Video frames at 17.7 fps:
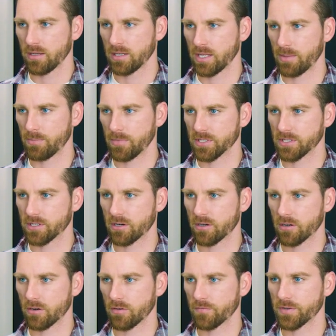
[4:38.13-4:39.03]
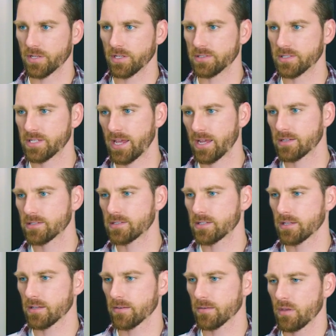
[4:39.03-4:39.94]
Name this curved
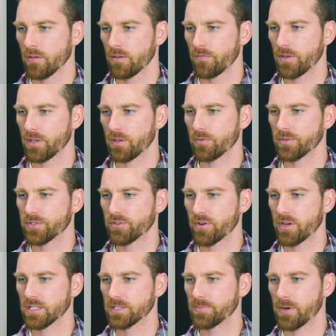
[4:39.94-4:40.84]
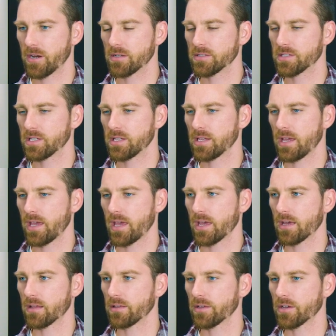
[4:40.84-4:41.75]
text. Fill it with transparency
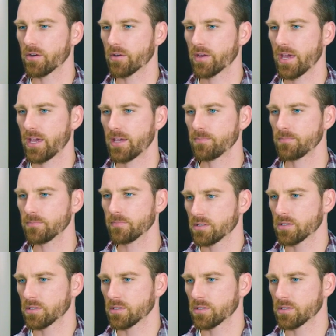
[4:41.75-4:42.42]
and click OK.